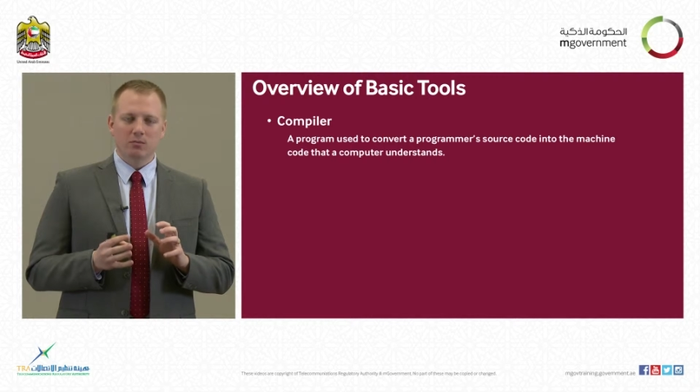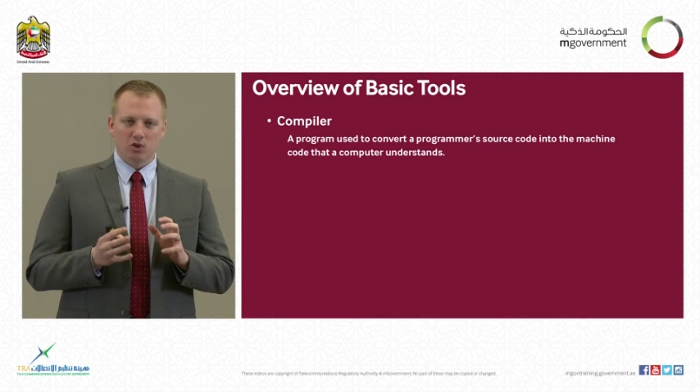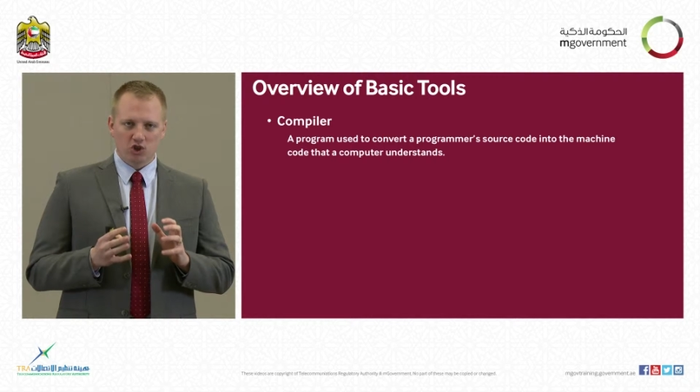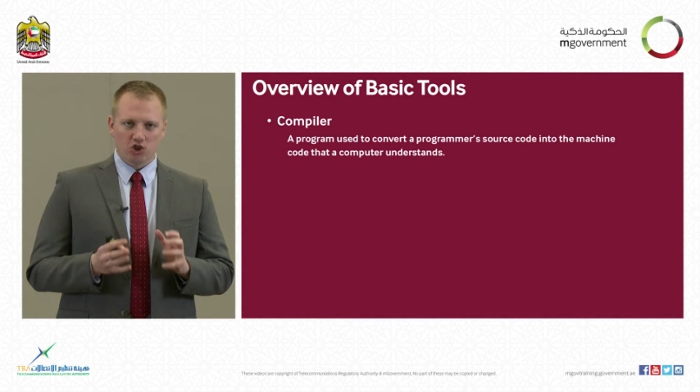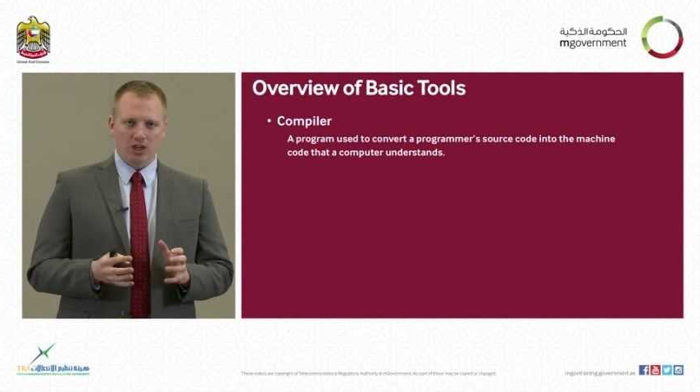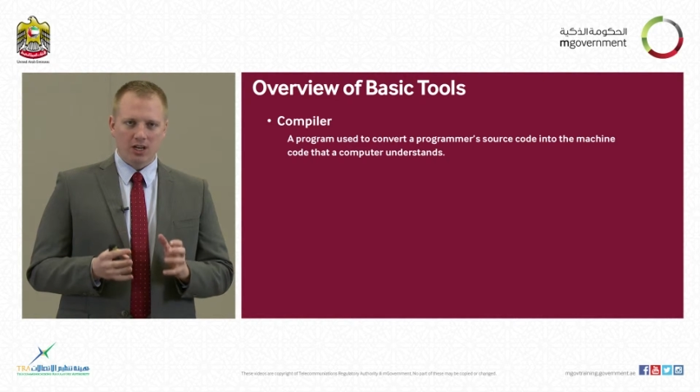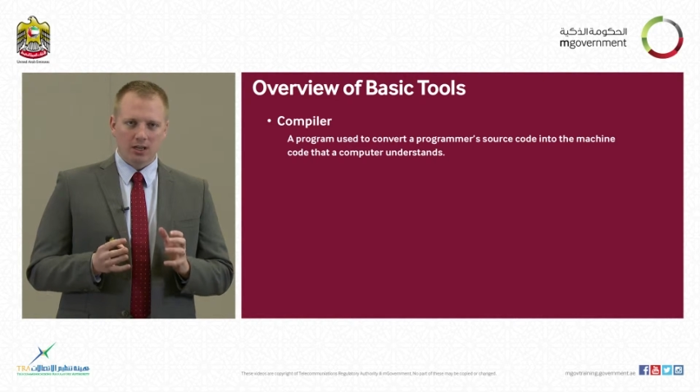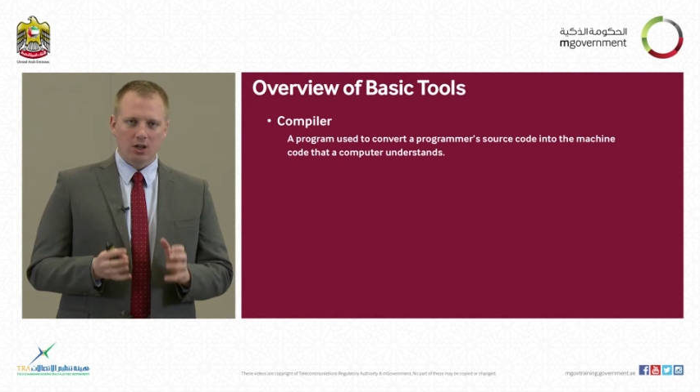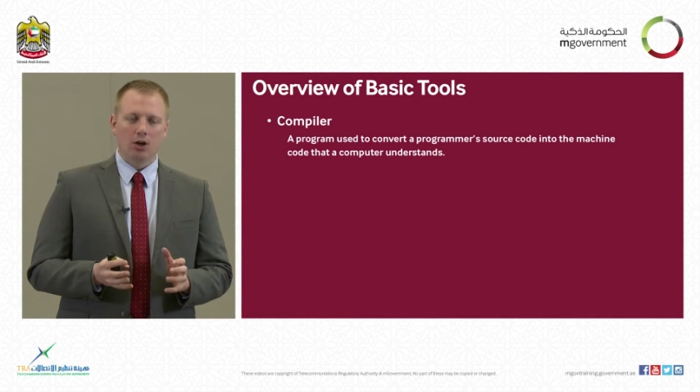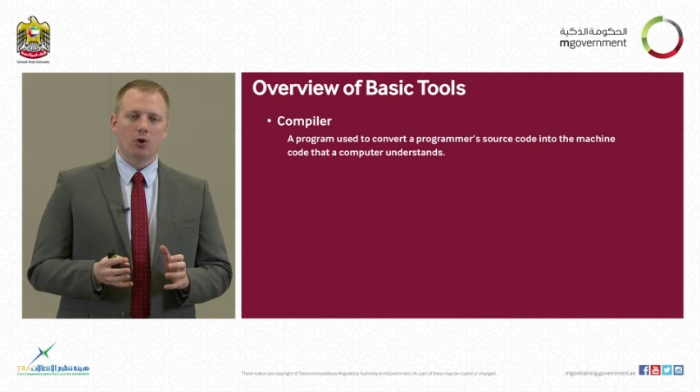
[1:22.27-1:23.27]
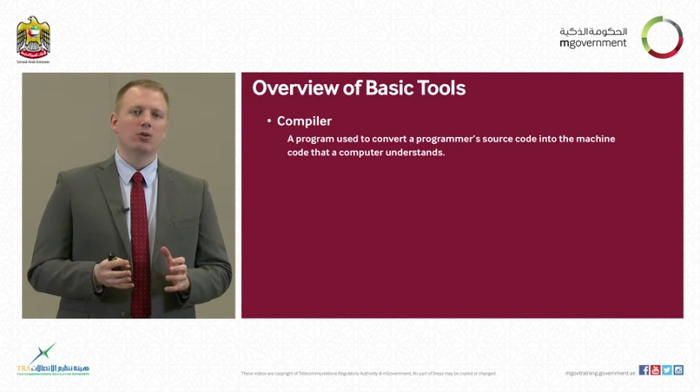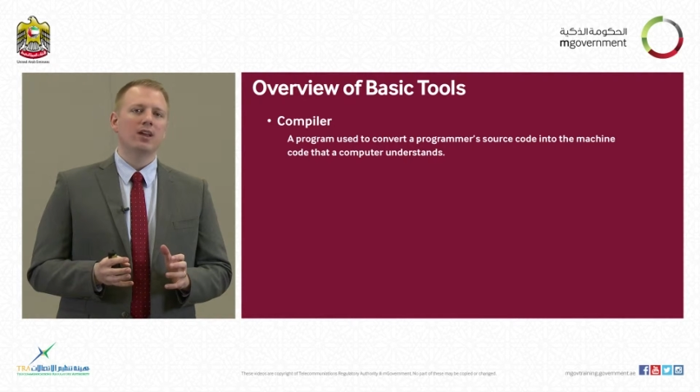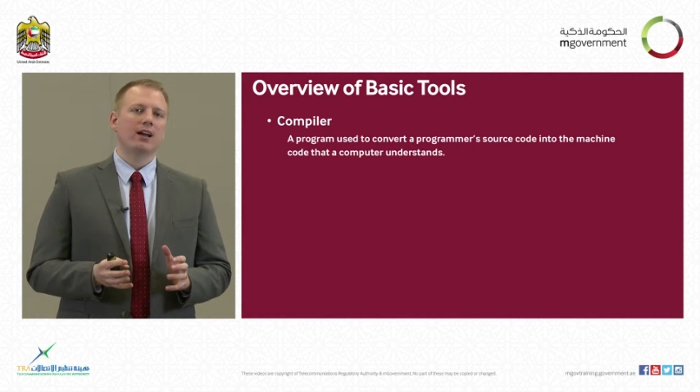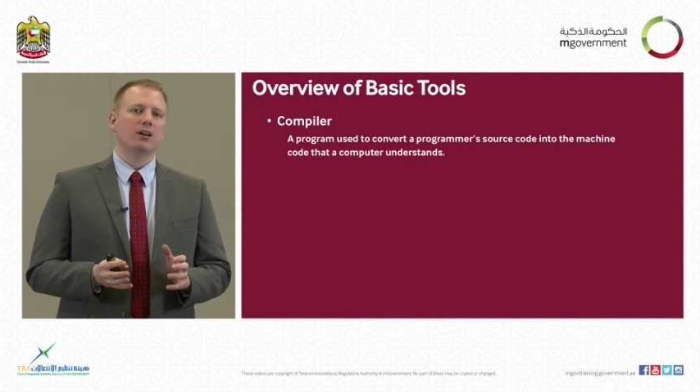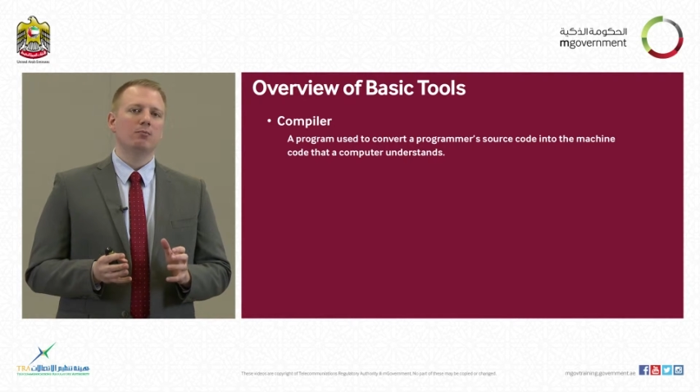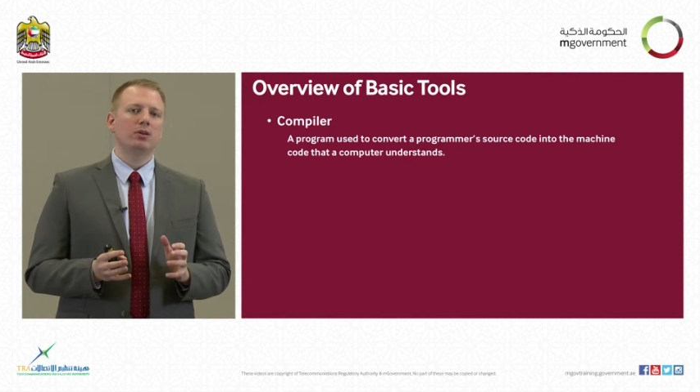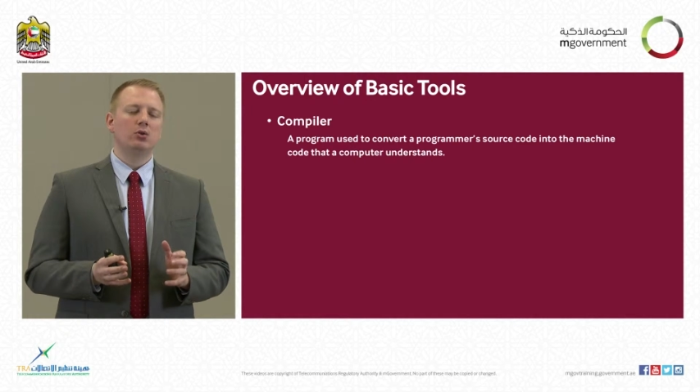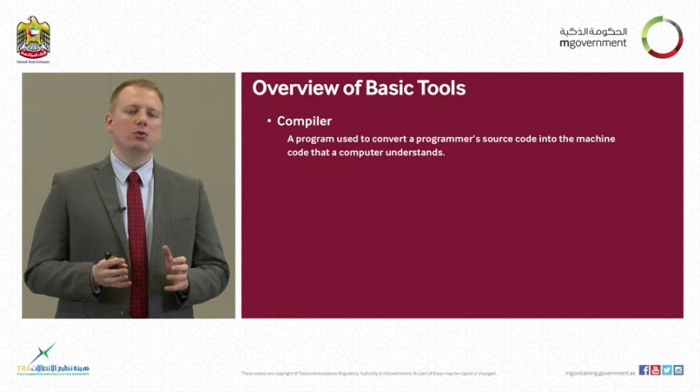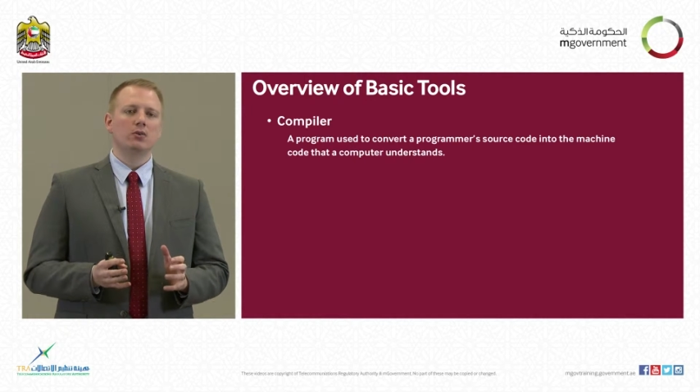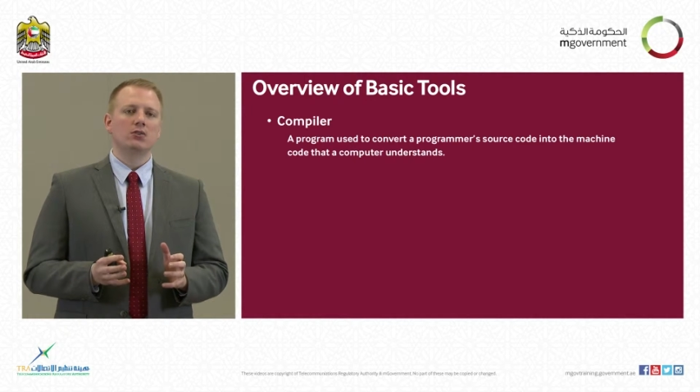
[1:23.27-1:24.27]
machine code that
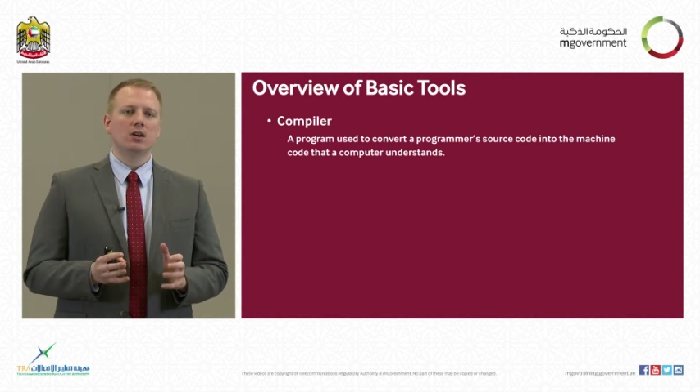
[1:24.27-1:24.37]
computers